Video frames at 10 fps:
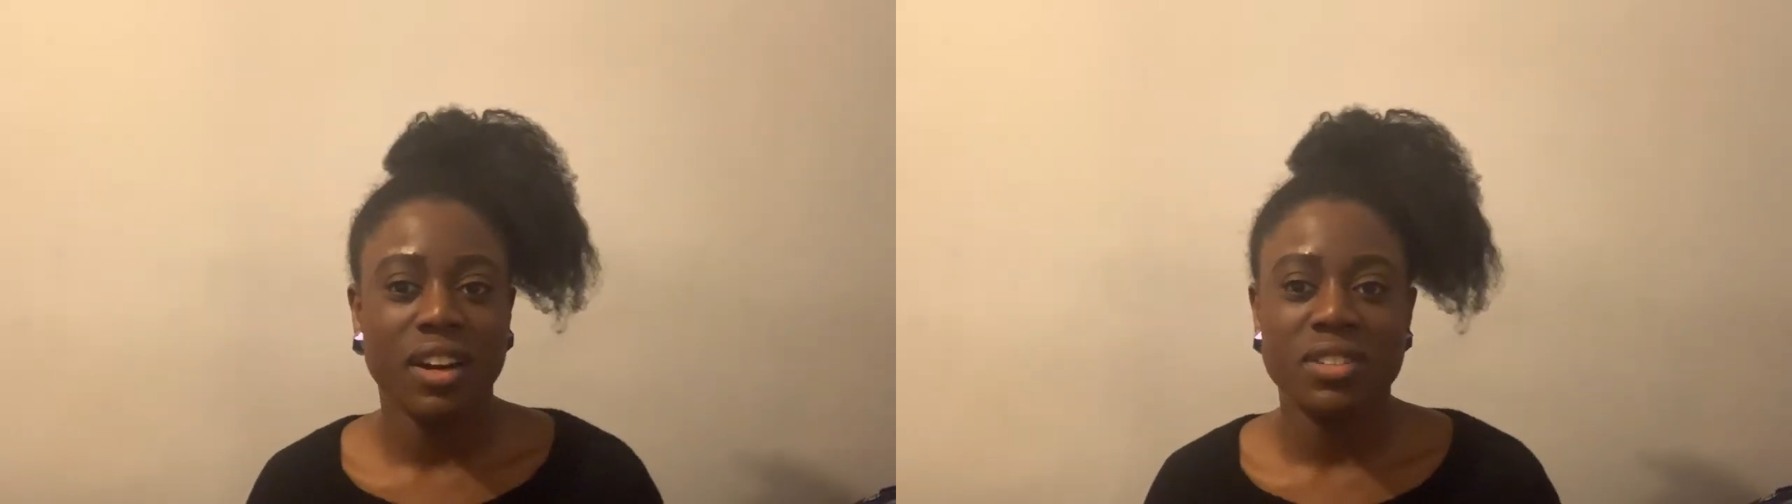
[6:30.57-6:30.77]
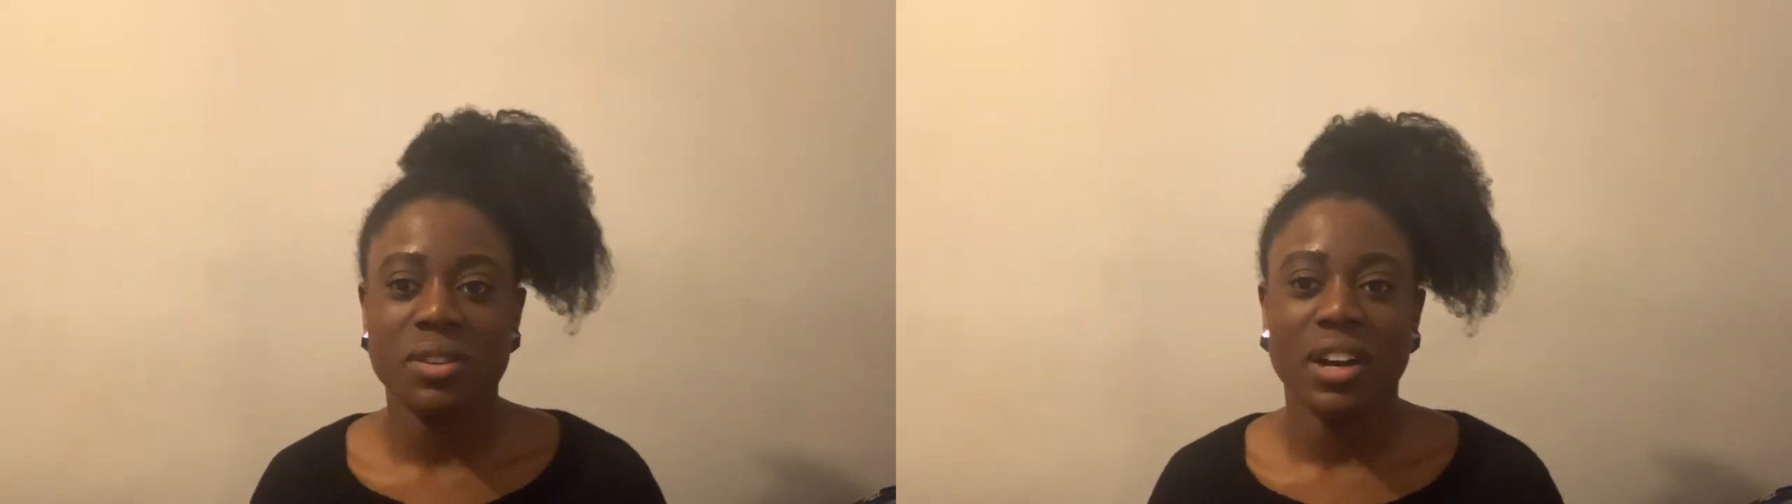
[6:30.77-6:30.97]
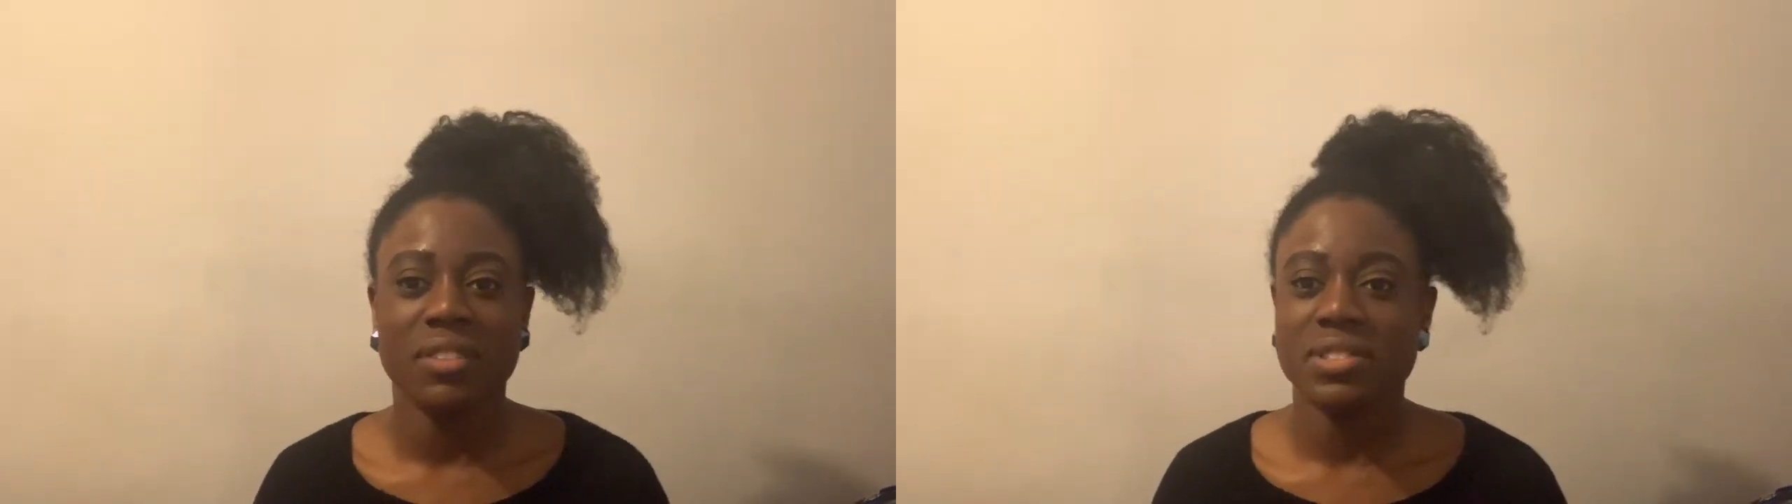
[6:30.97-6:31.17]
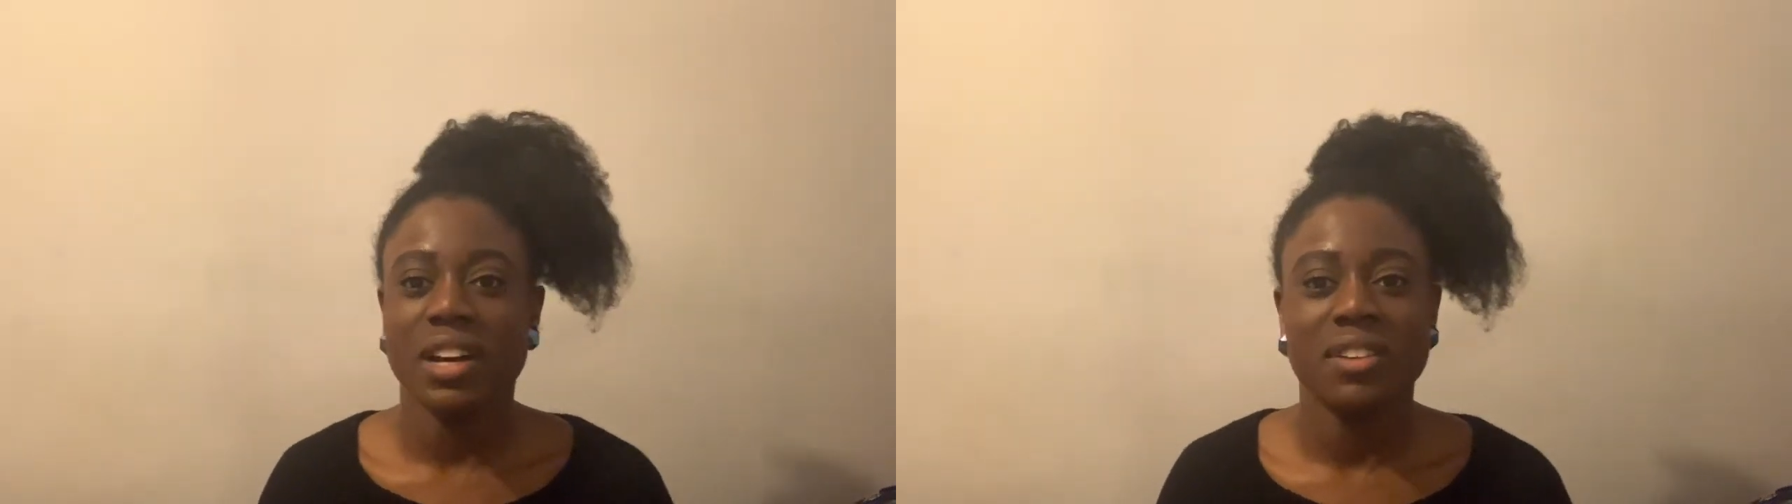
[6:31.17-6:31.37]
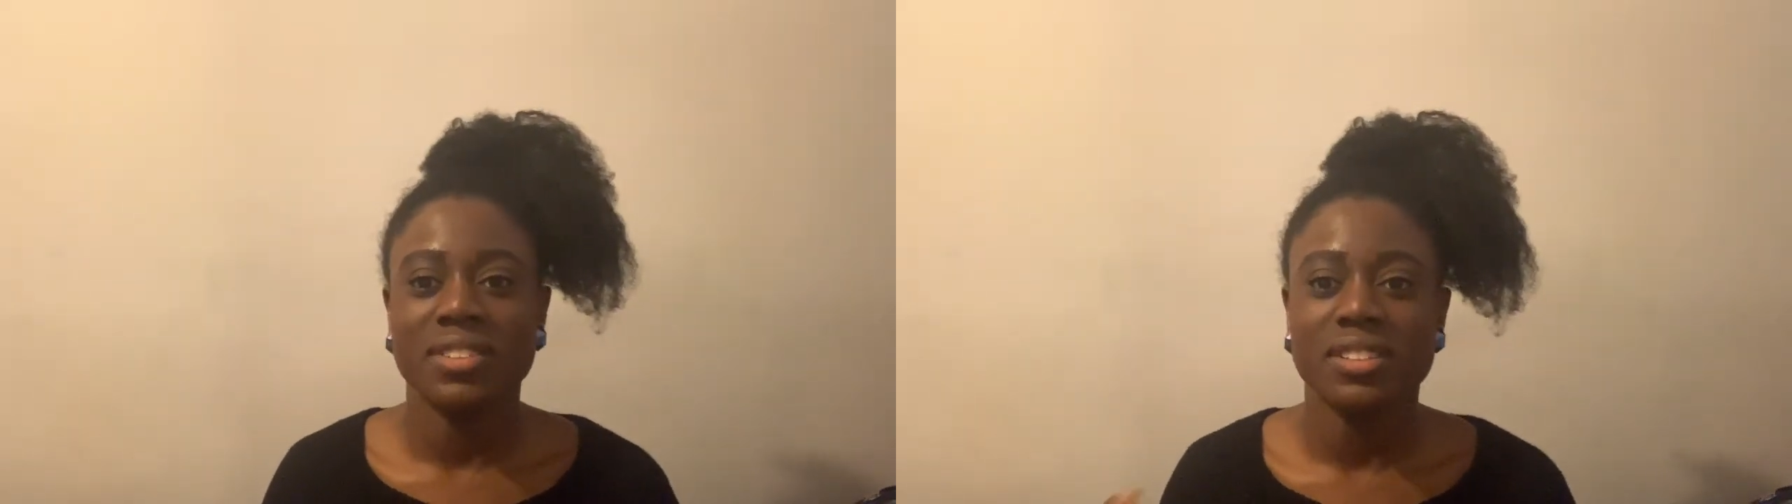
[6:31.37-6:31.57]
I don't have to
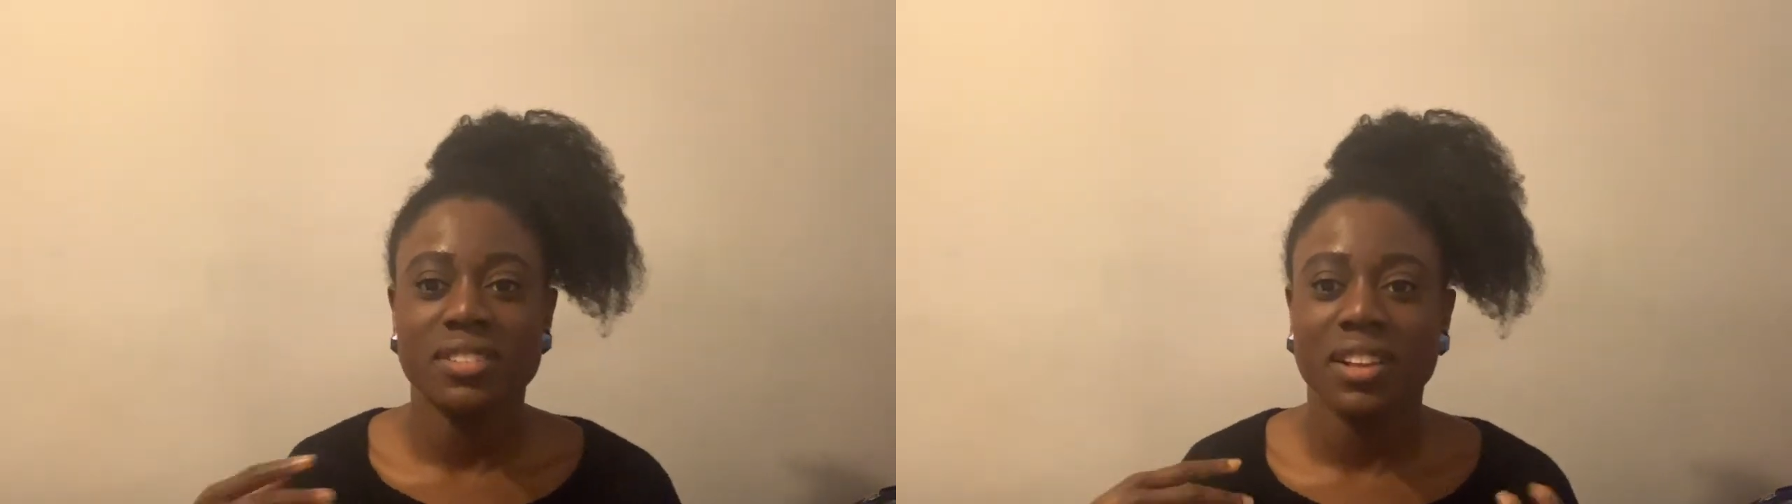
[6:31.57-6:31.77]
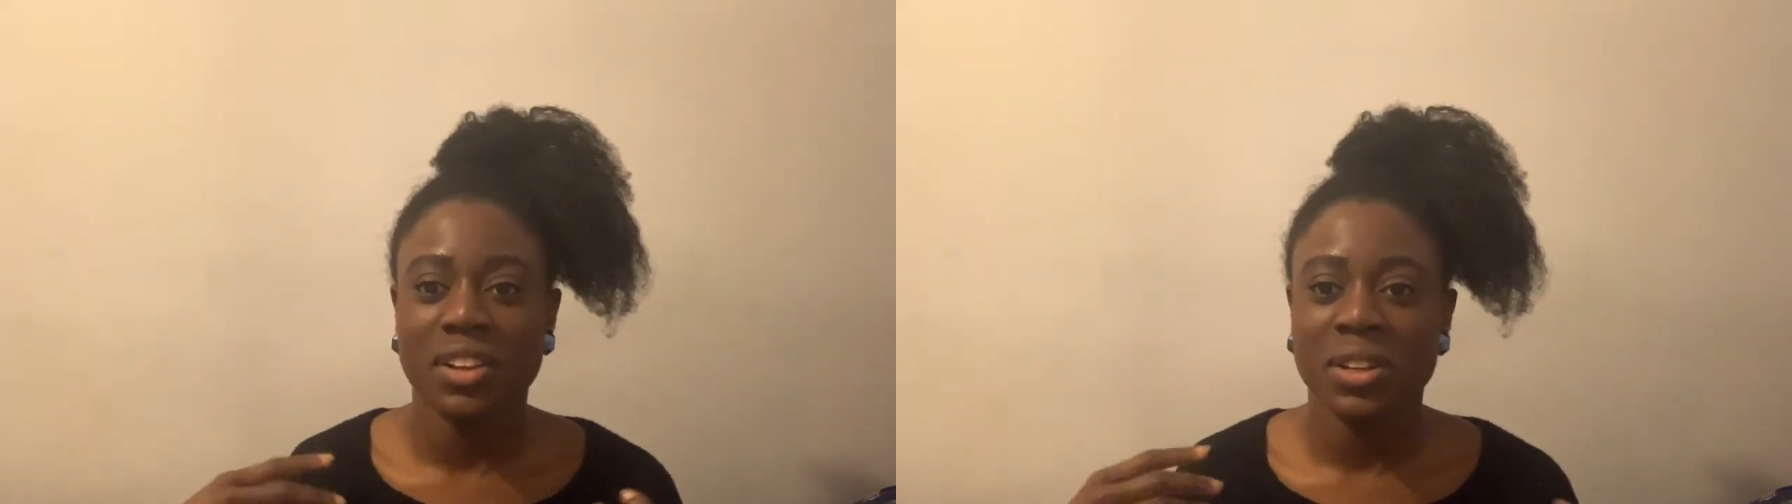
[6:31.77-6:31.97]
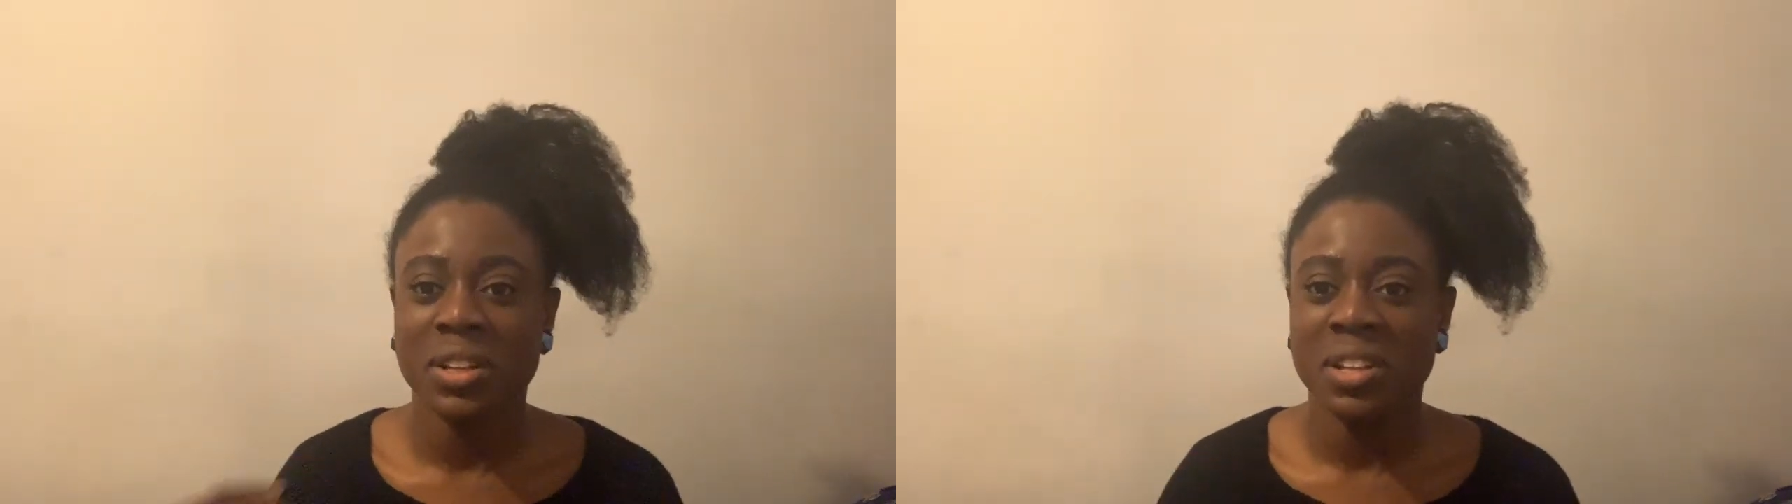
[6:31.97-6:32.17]
have it like